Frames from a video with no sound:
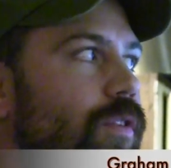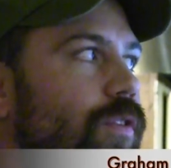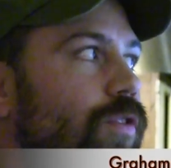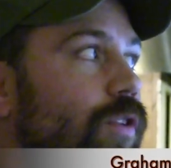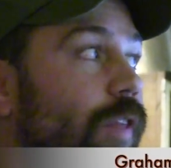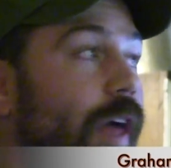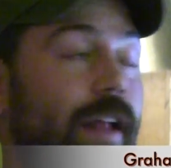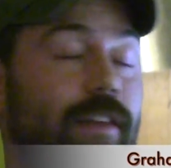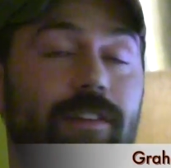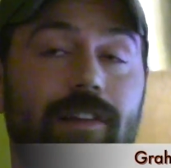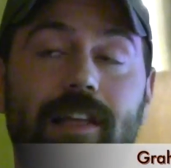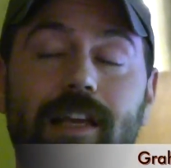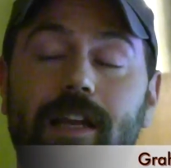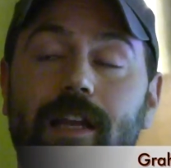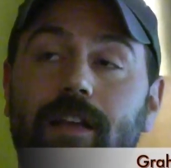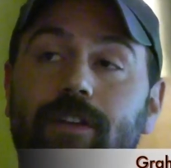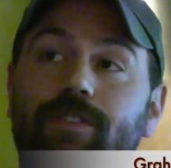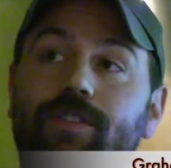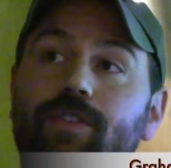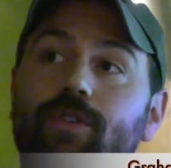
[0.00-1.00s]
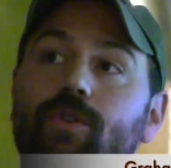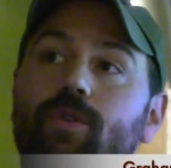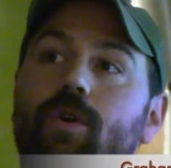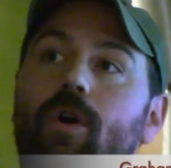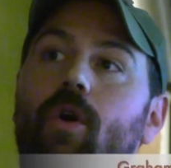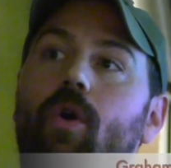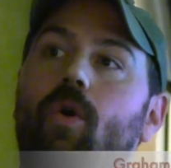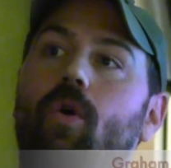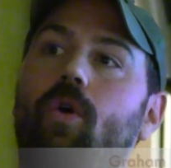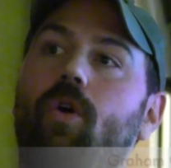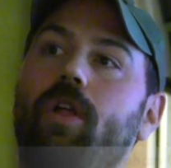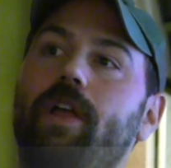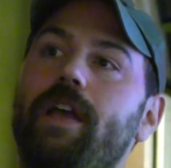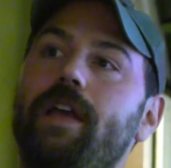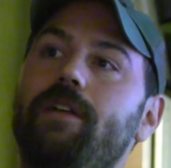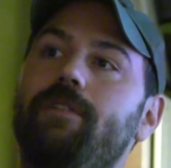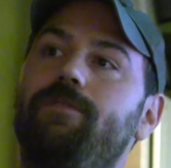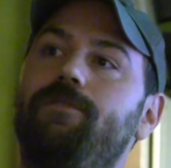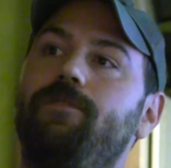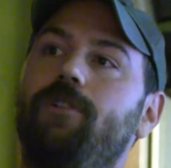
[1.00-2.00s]
so that's leading to a whole
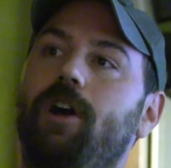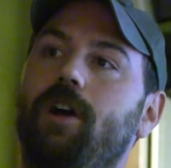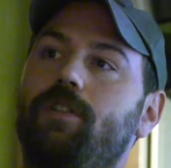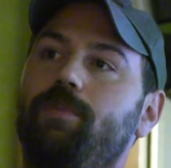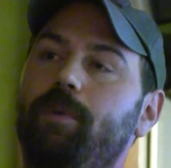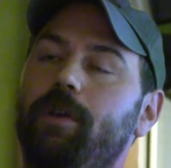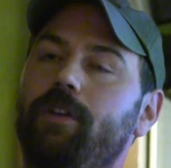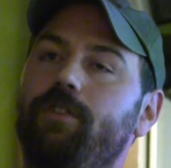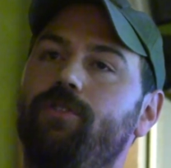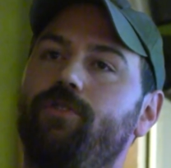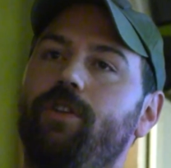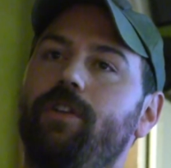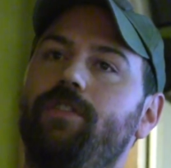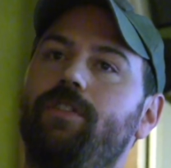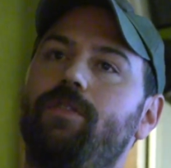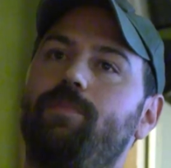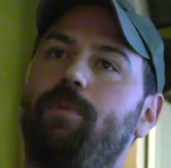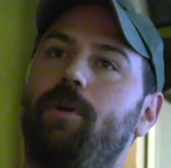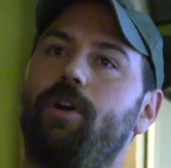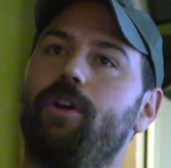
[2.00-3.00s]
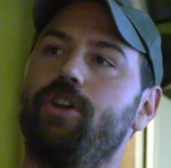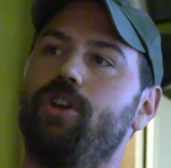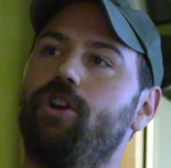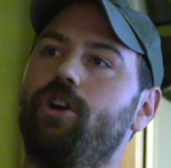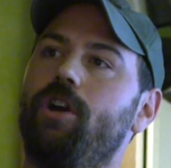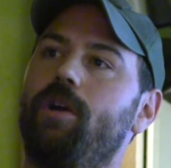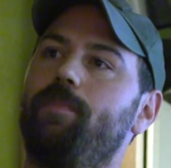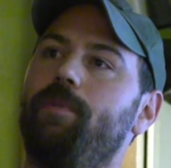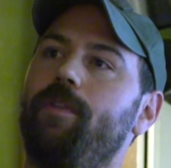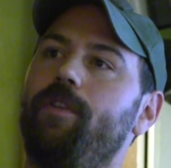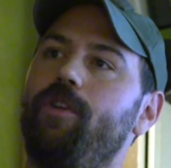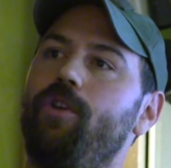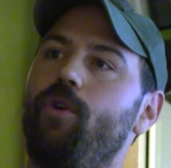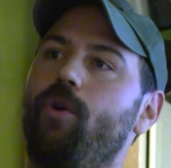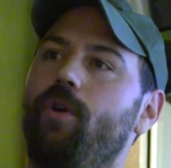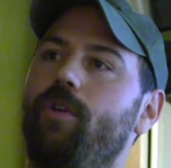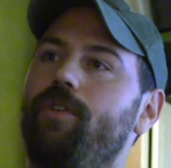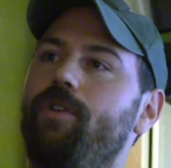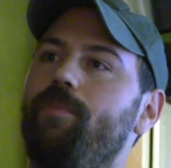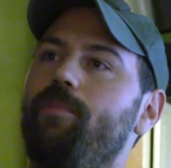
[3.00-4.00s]
influx because Greece is part of Europe and the
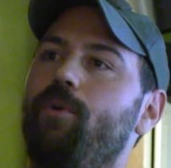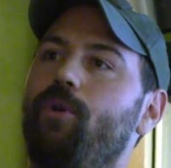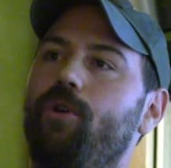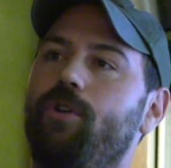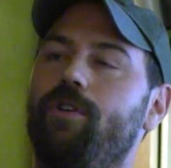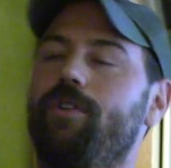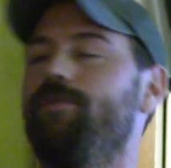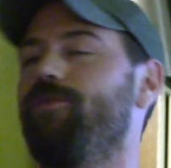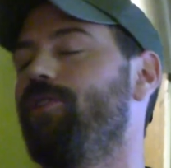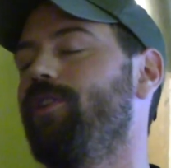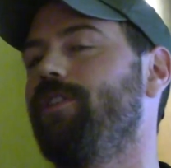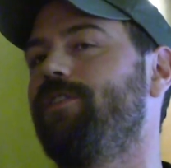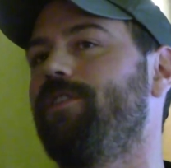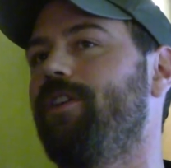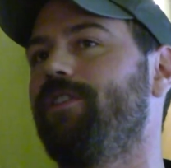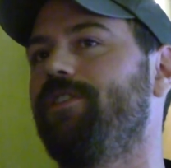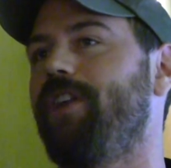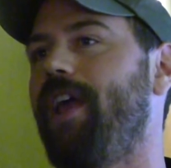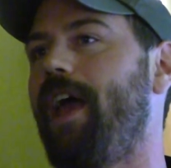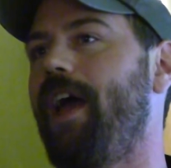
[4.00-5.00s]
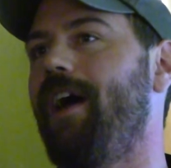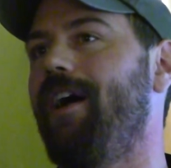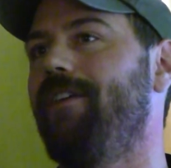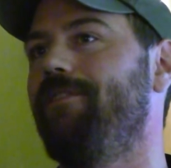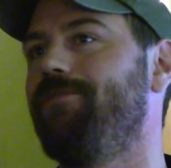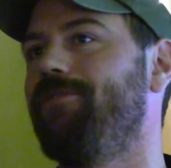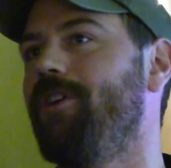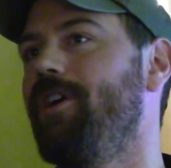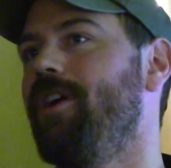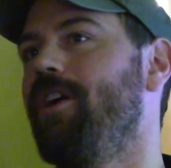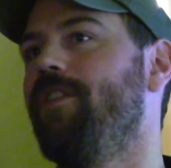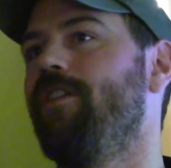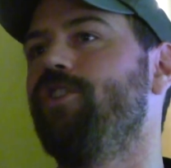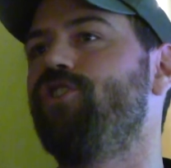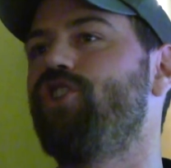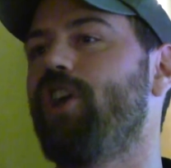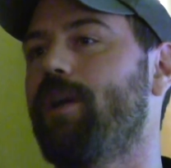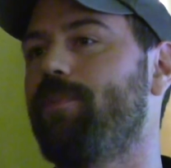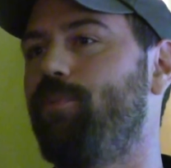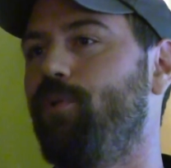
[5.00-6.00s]
northern border of Greece doesn't have the
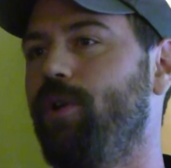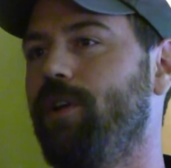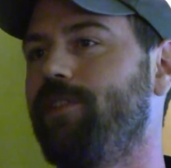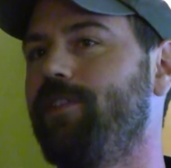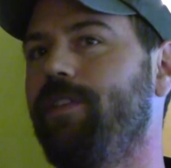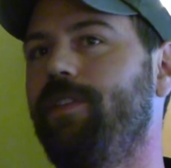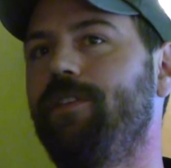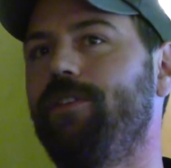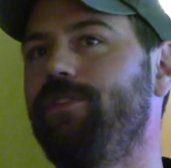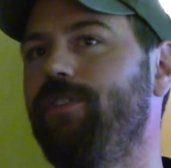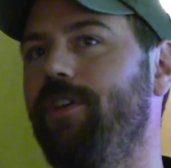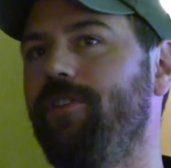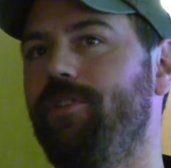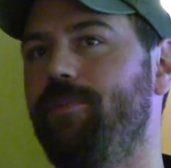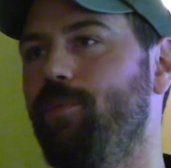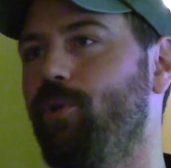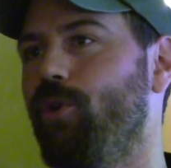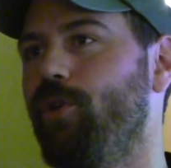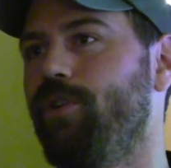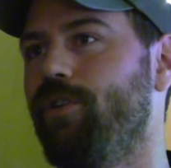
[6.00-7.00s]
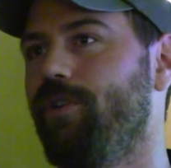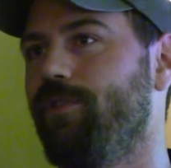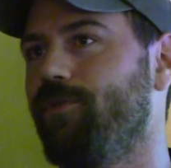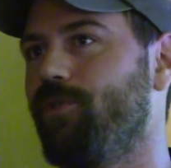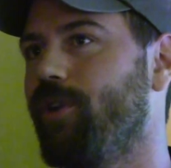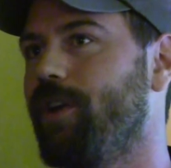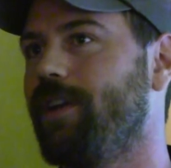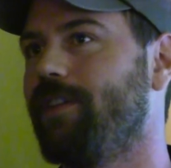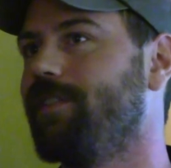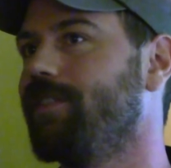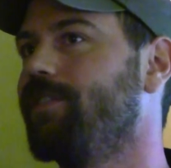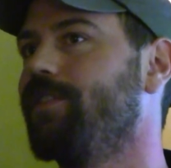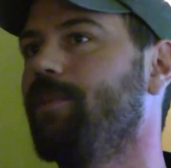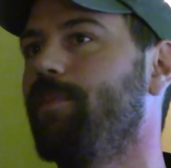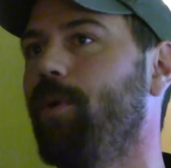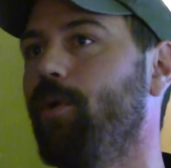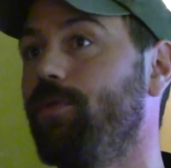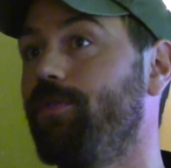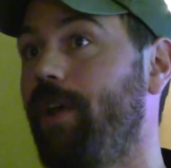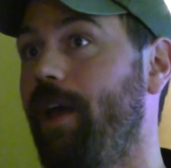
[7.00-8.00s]
checkpoints that the southern border of Greece is
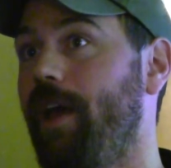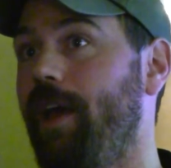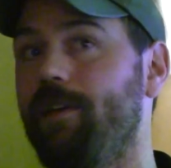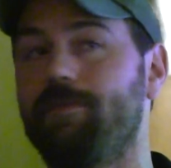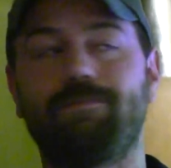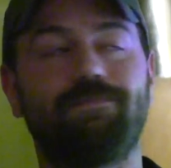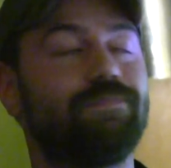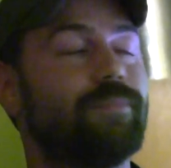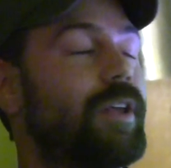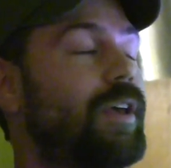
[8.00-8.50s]
supposed to have.